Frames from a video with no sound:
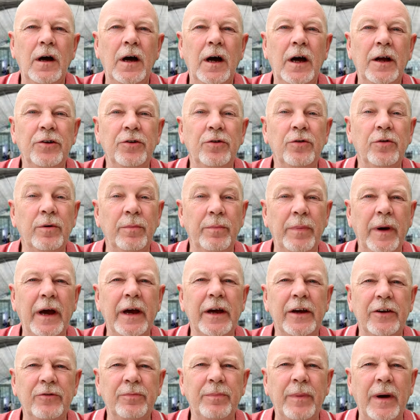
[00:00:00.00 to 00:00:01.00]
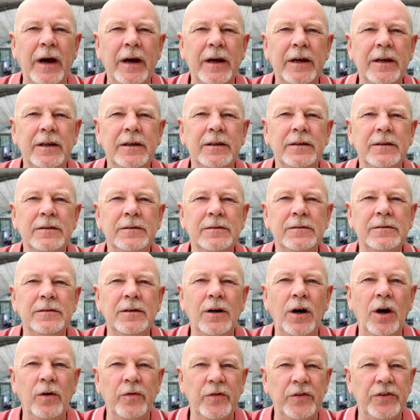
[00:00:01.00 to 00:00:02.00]
And you can pay us back
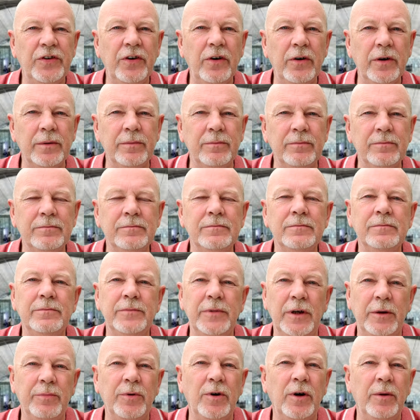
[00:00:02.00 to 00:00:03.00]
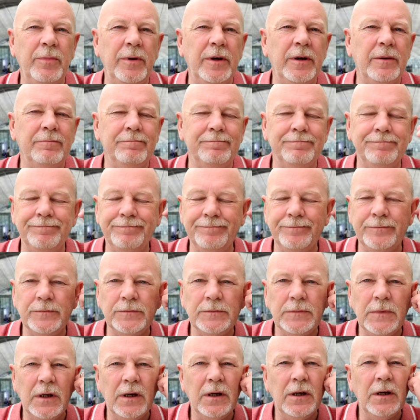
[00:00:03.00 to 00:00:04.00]
over time, bit by bit.
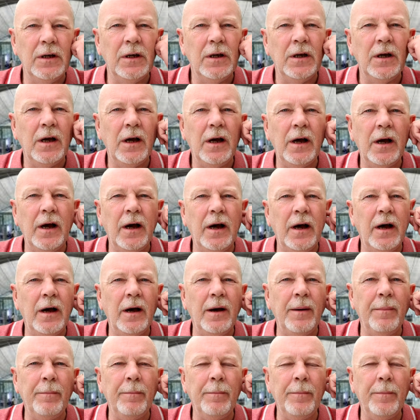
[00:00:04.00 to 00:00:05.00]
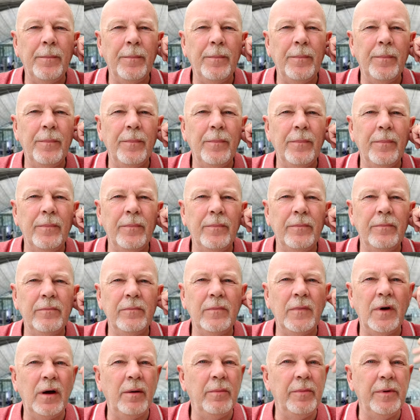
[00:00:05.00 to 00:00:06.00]
I
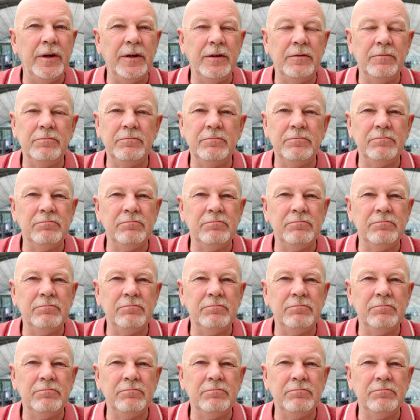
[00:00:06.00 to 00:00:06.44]
mean,